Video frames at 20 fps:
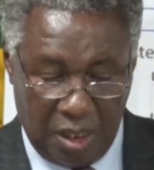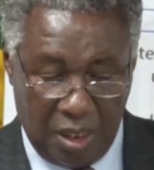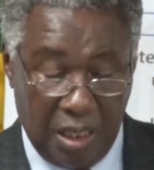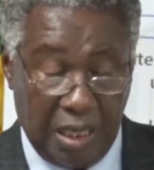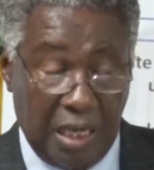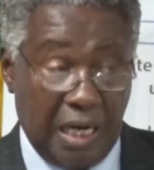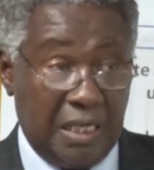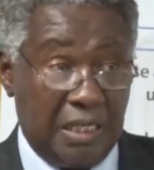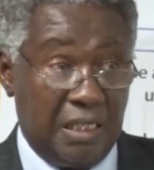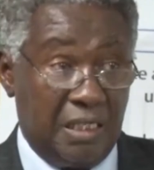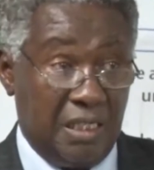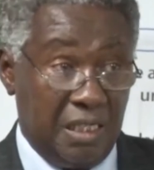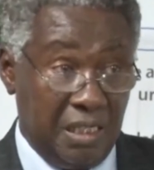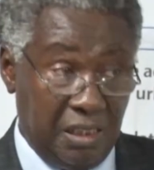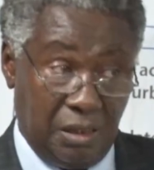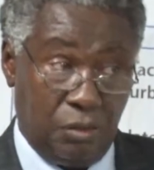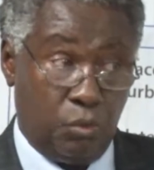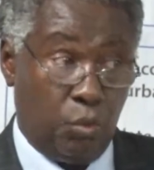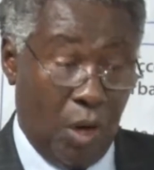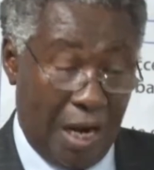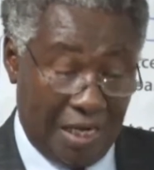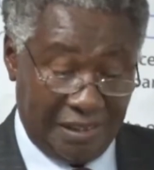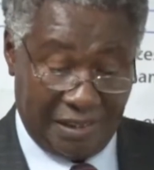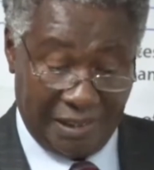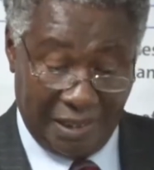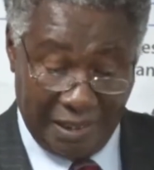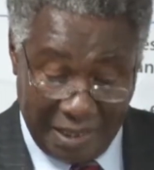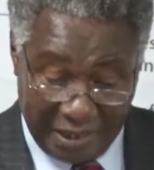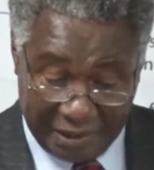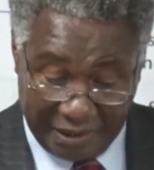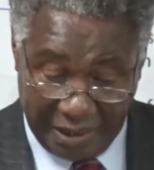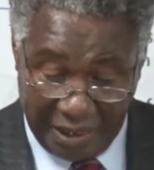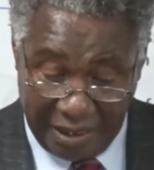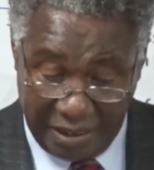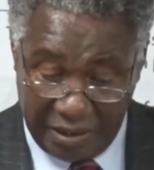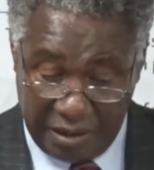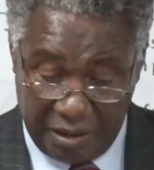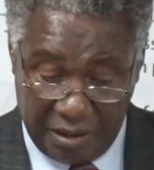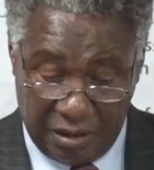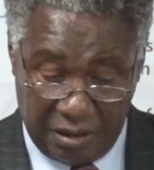And these were
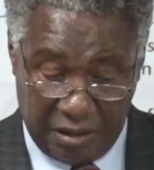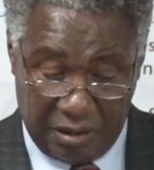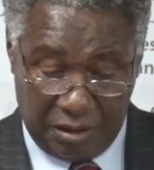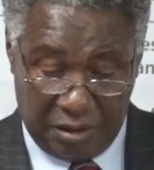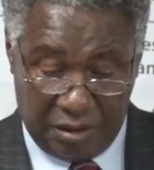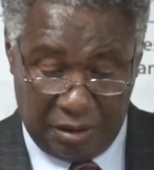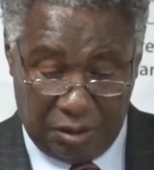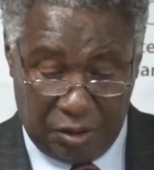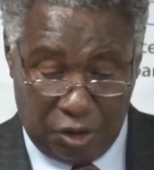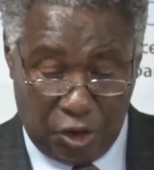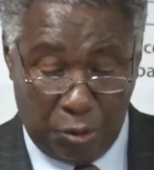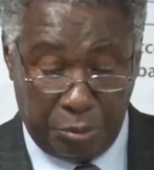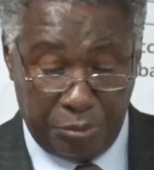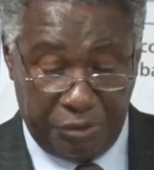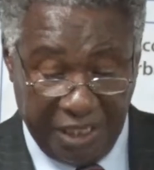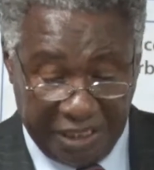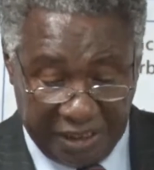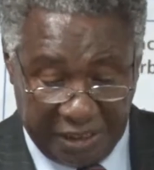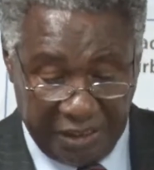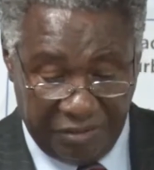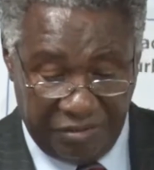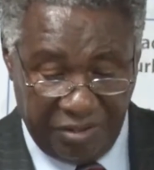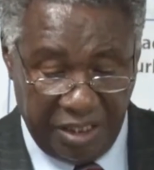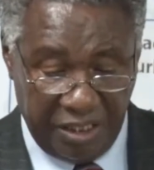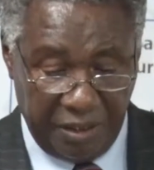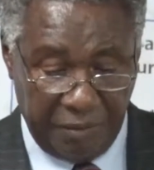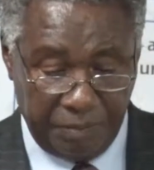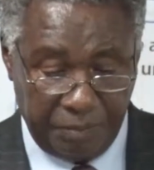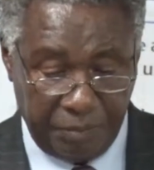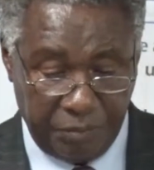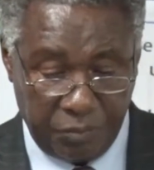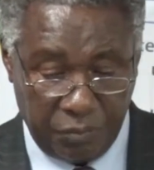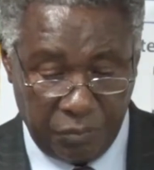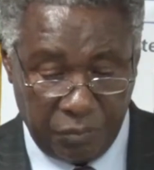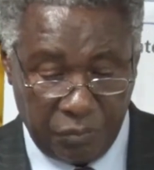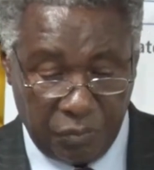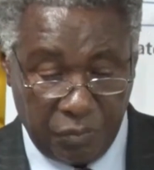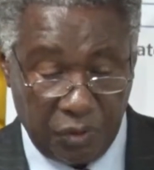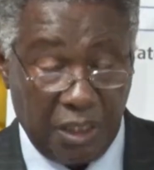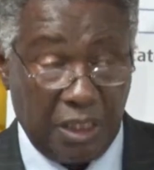selected objectively
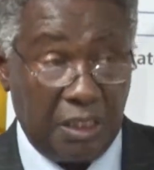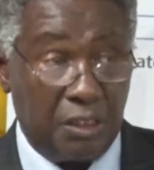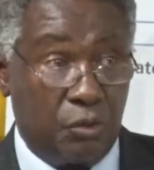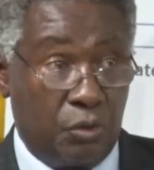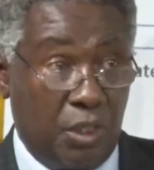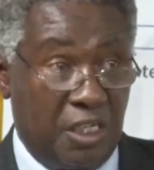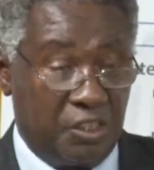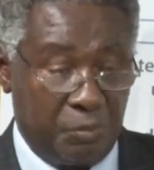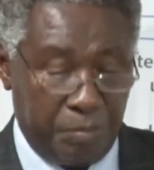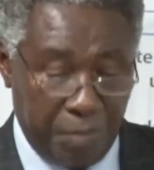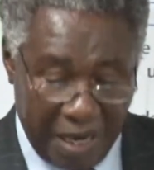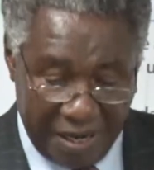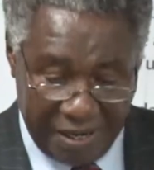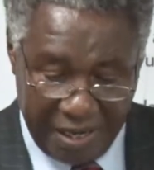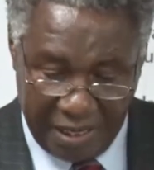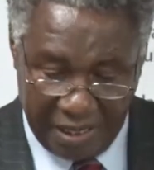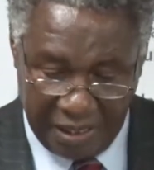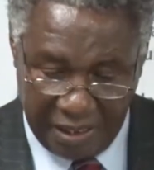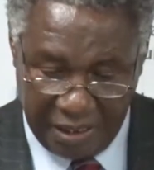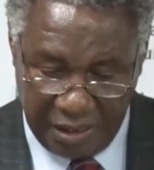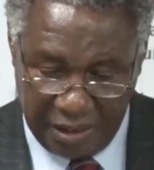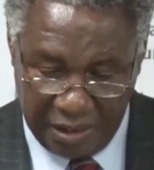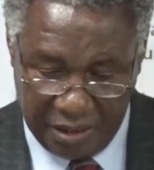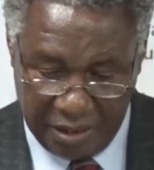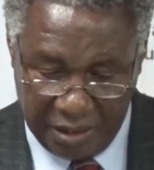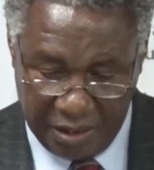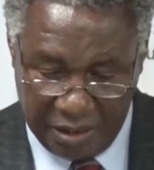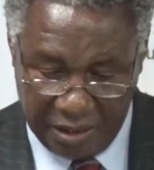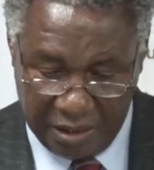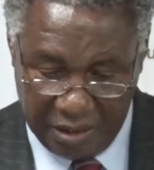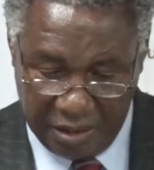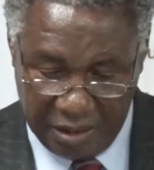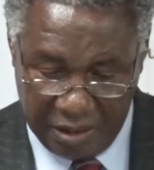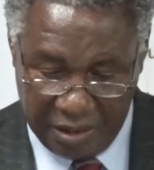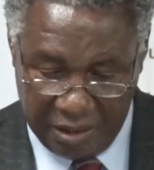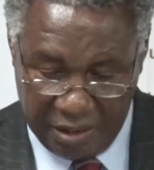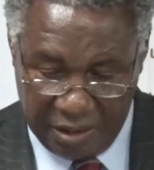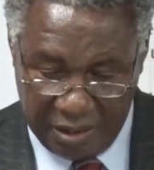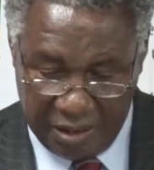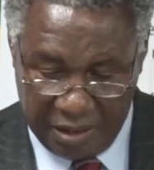and transparently,
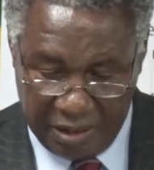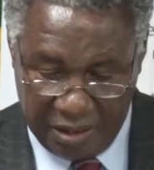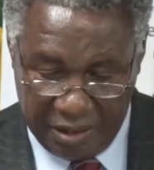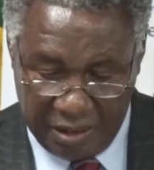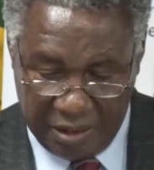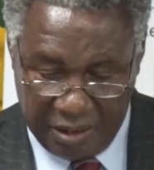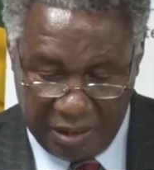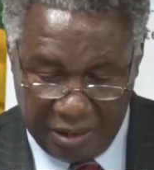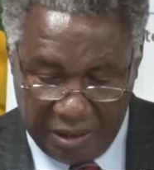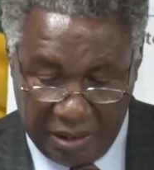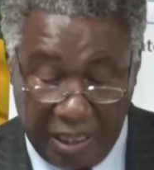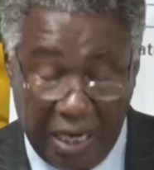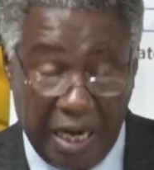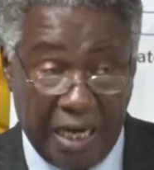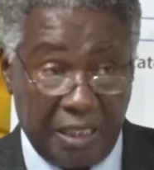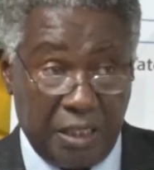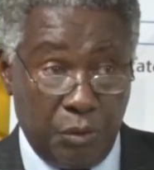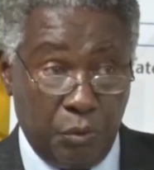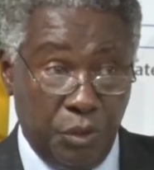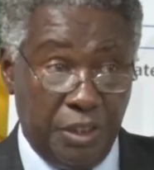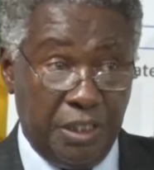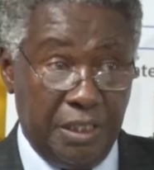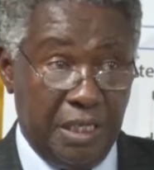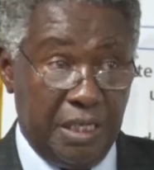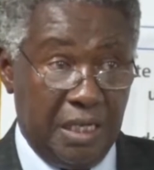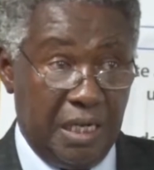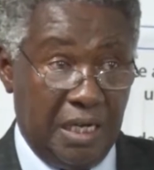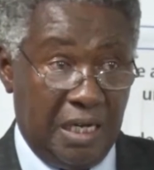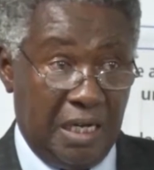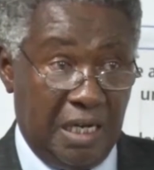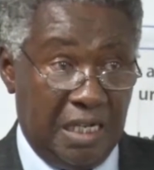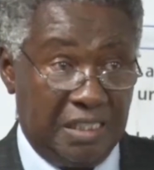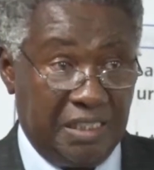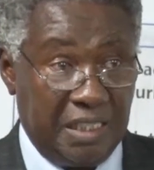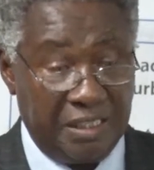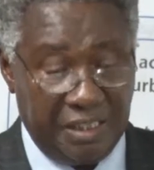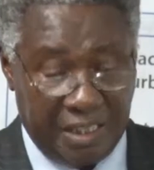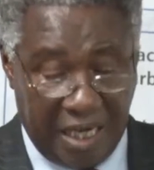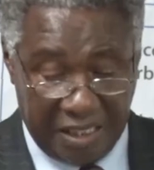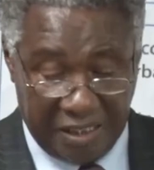and we, as
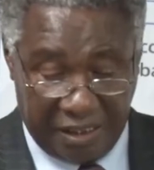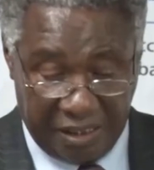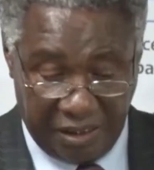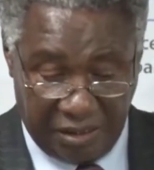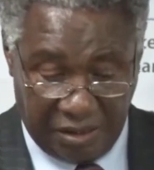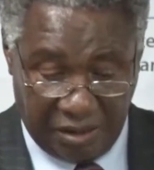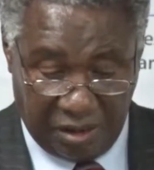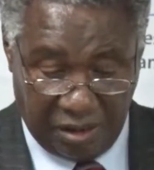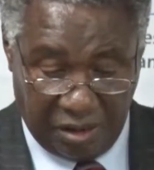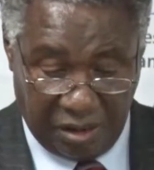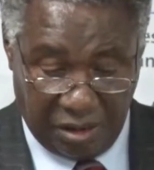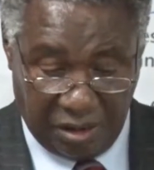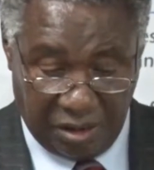the judges,